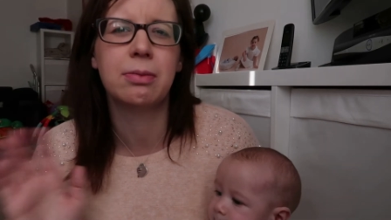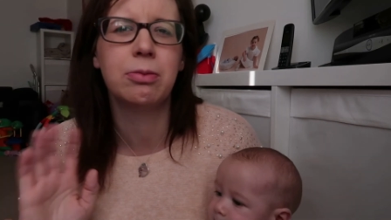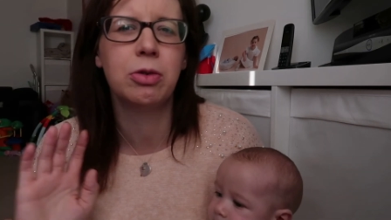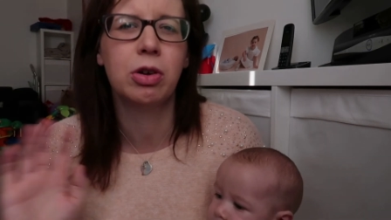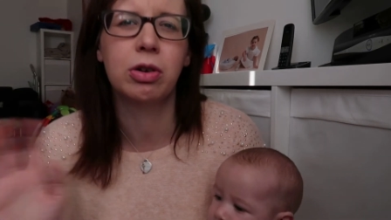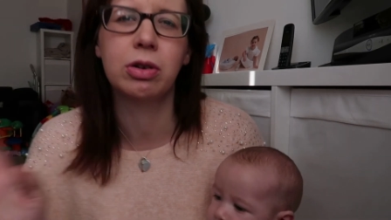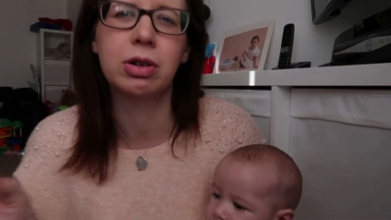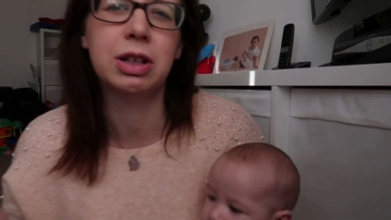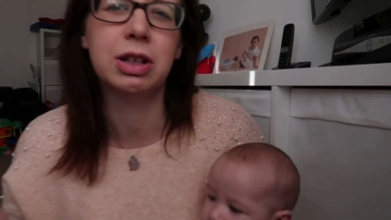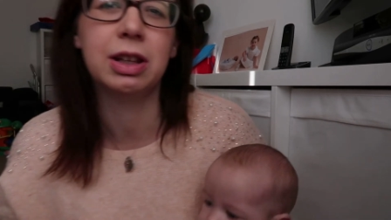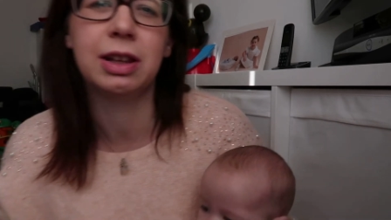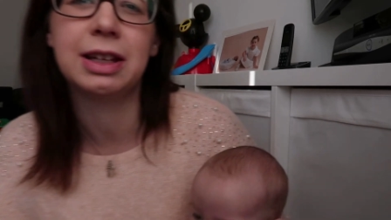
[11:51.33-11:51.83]
I'm
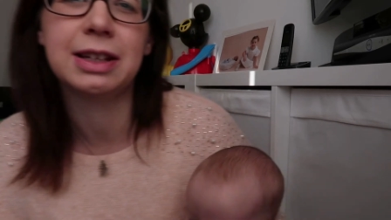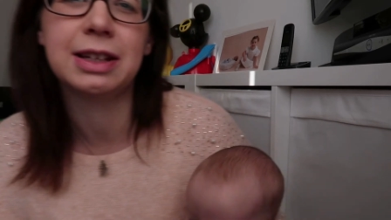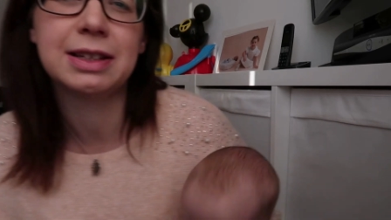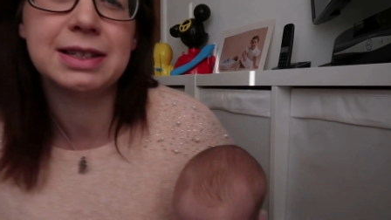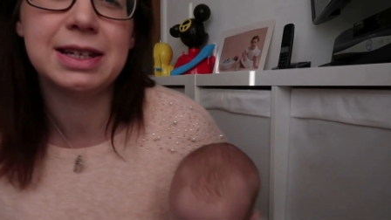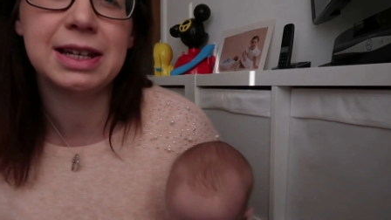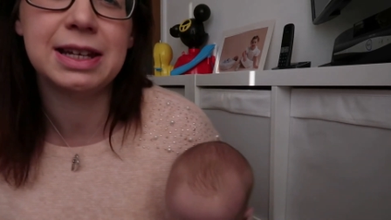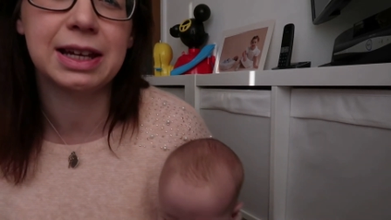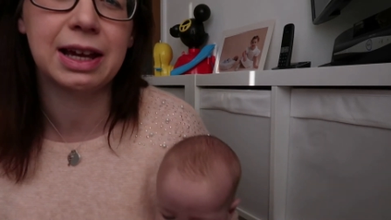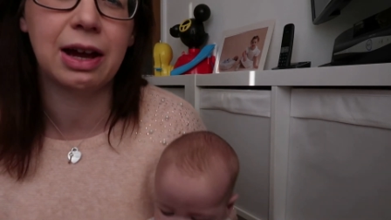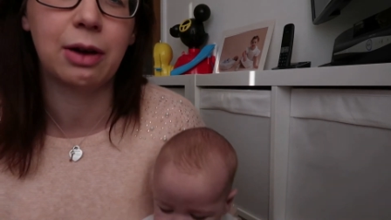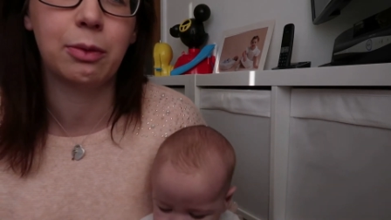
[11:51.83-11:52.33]
not going to like
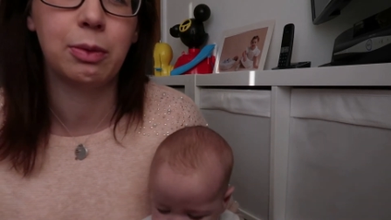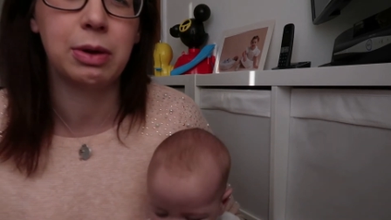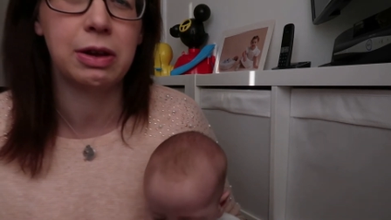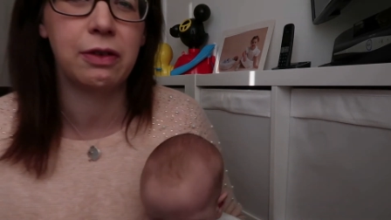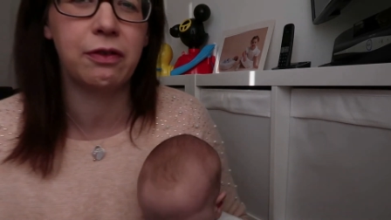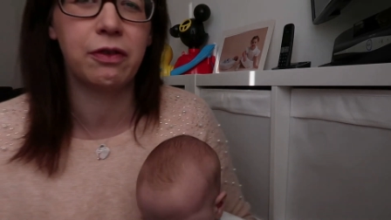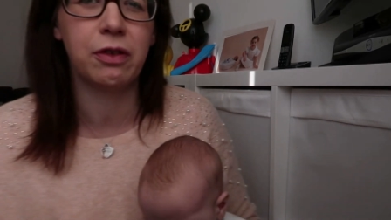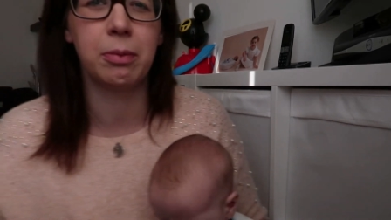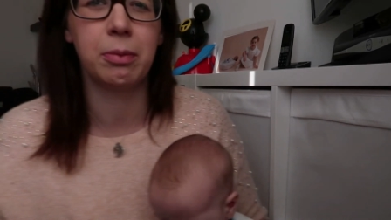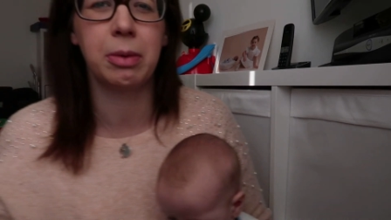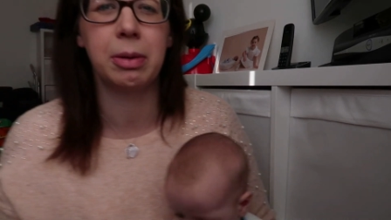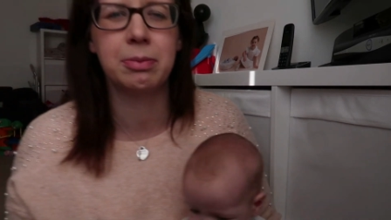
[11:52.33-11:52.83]
take it away
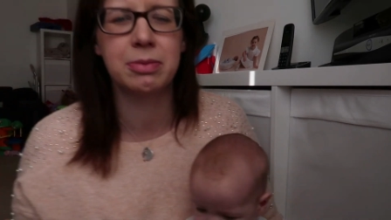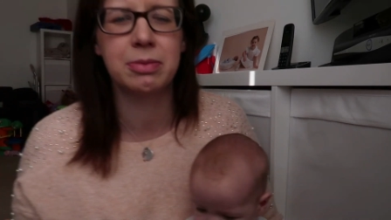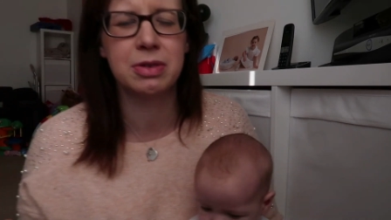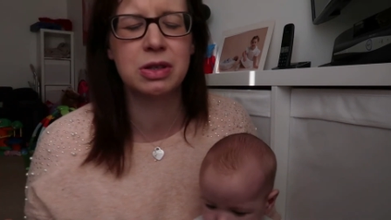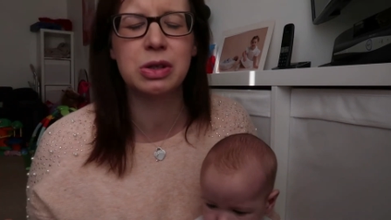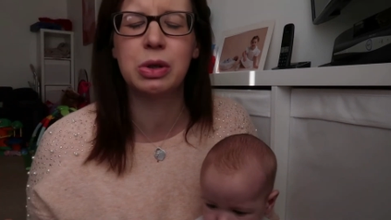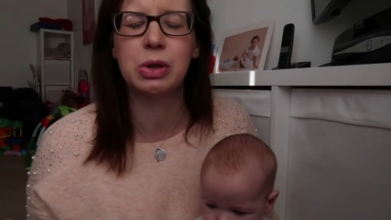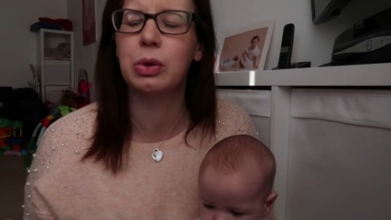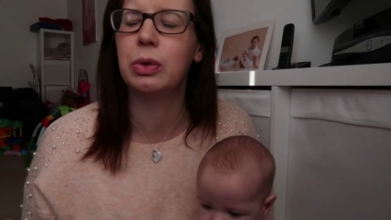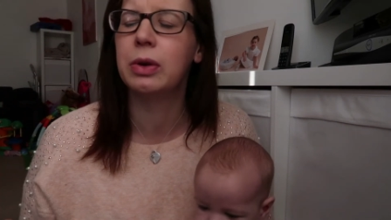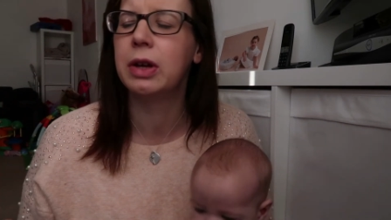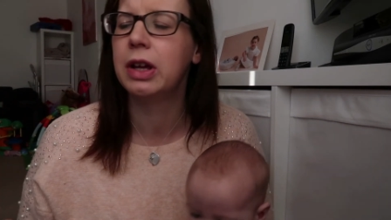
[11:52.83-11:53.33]
from him.
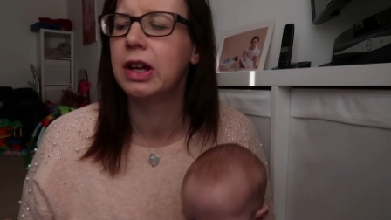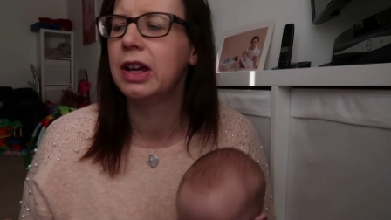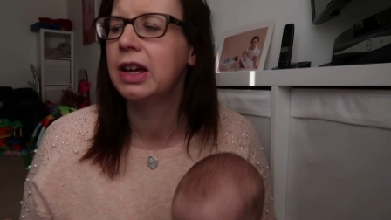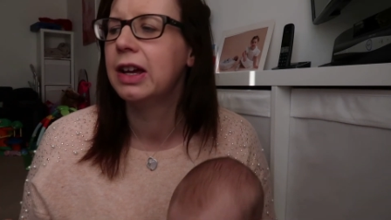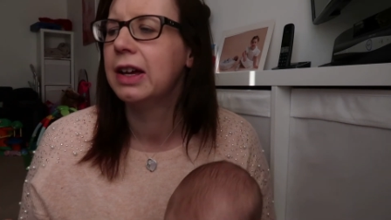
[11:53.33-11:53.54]
So